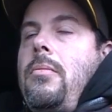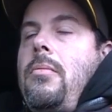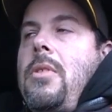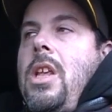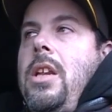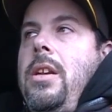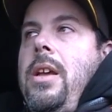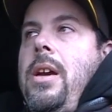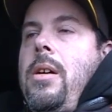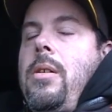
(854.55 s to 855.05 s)

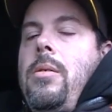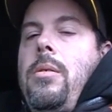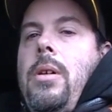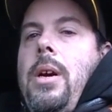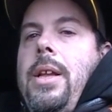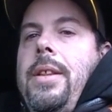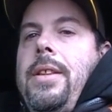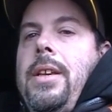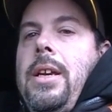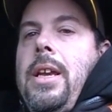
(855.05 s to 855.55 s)
Now, I
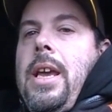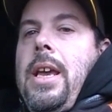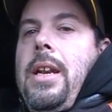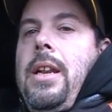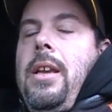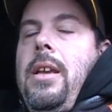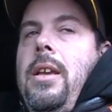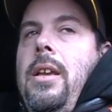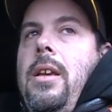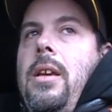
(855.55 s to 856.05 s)
think
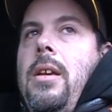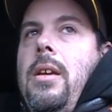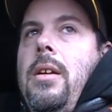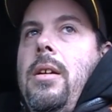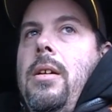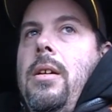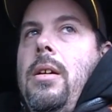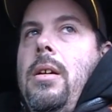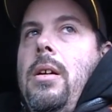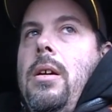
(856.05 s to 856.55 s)
any
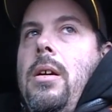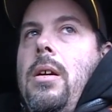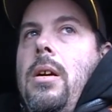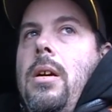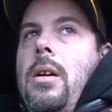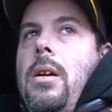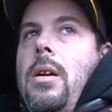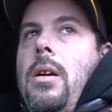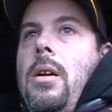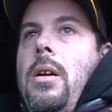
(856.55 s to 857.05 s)

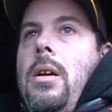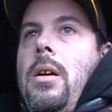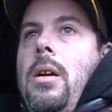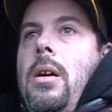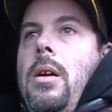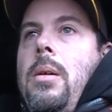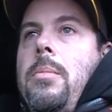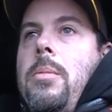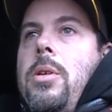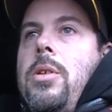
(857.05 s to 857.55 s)

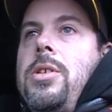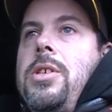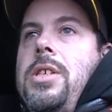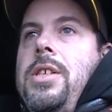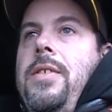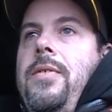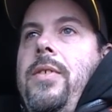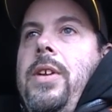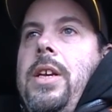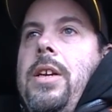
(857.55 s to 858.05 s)

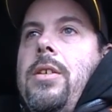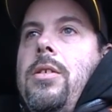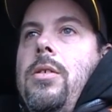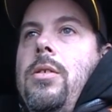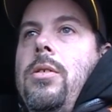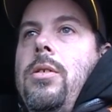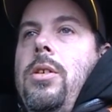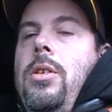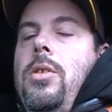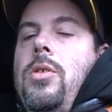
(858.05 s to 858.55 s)
emergency
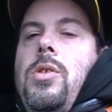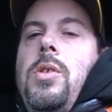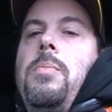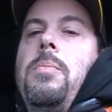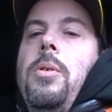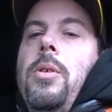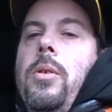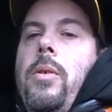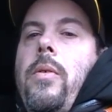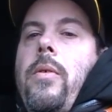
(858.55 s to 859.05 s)
vehicle you should
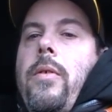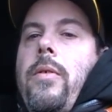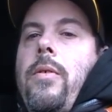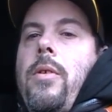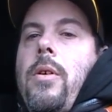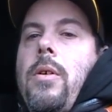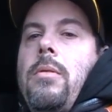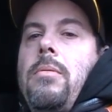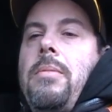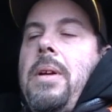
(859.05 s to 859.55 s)
pull over
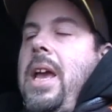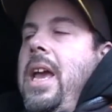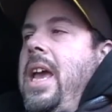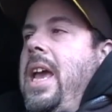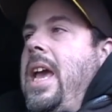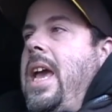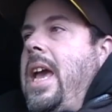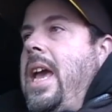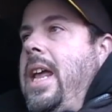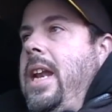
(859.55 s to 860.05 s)
for.
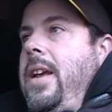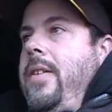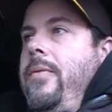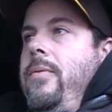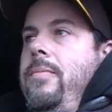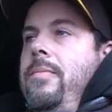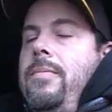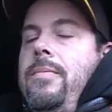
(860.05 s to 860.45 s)
Any of them.